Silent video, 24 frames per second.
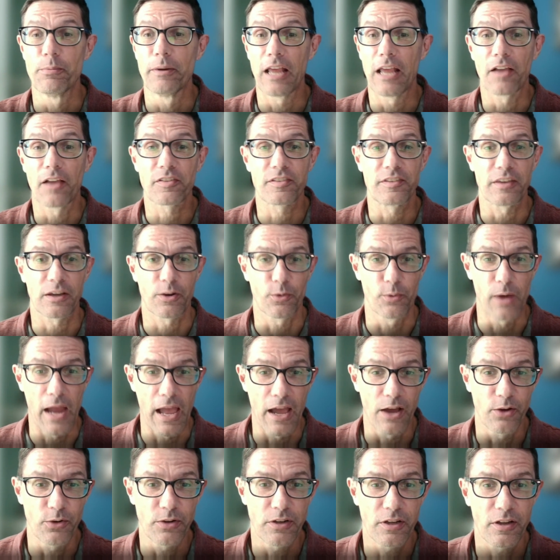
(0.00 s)
else stick
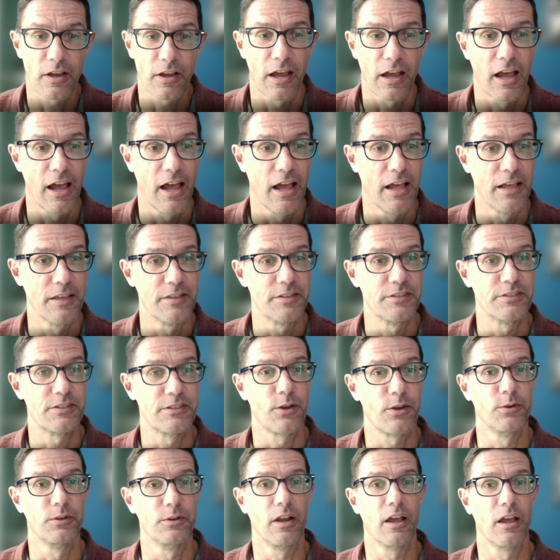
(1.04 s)
around.
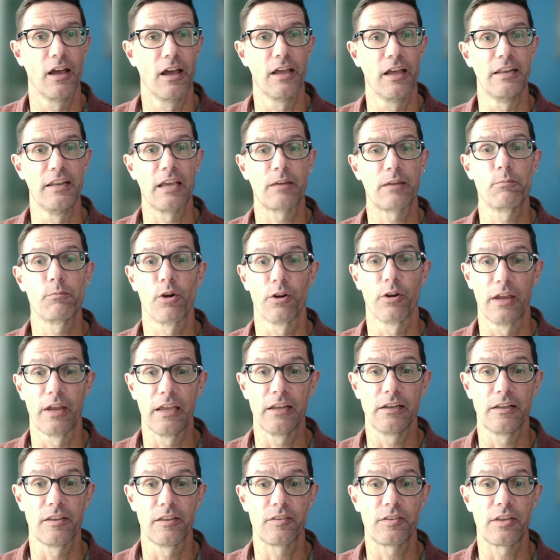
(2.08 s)
Nick
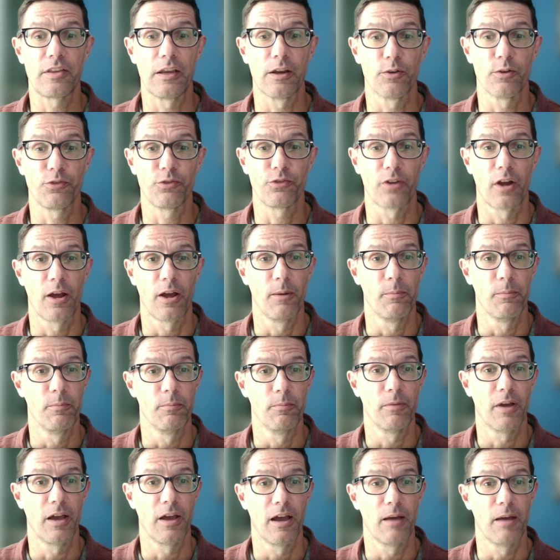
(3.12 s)
Morin is here
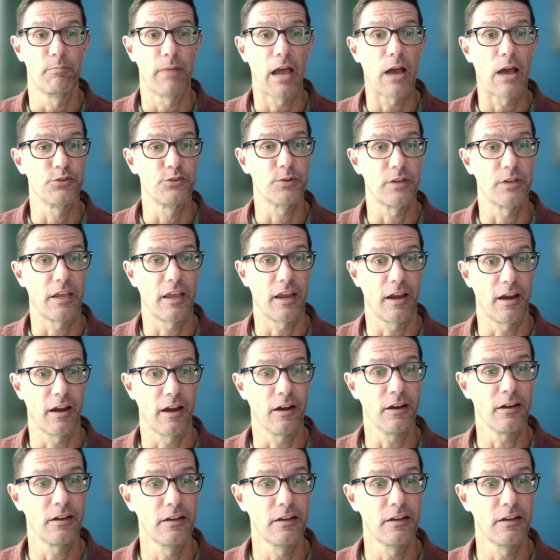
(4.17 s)
from Boundary Care.